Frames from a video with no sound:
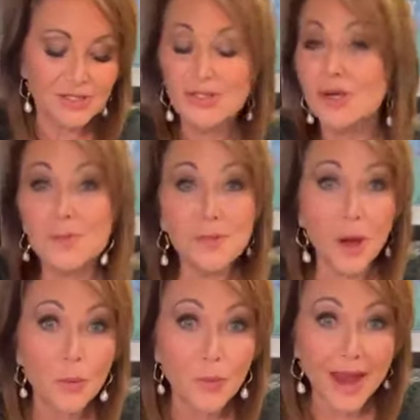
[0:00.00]
to
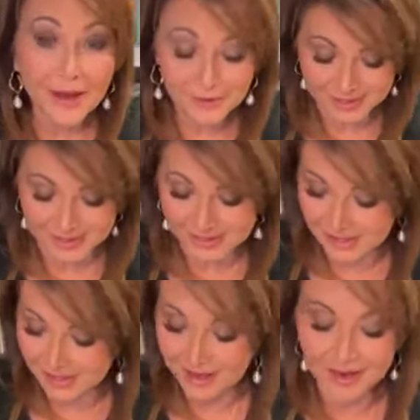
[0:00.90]
scoop around
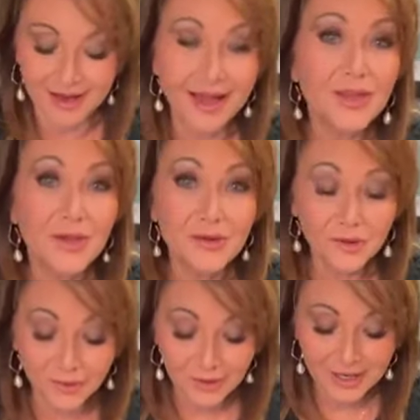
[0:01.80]
it.
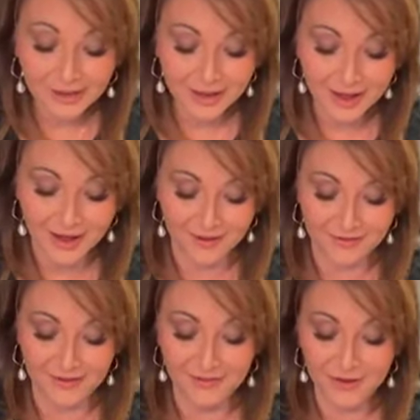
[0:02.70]
You're gonna love,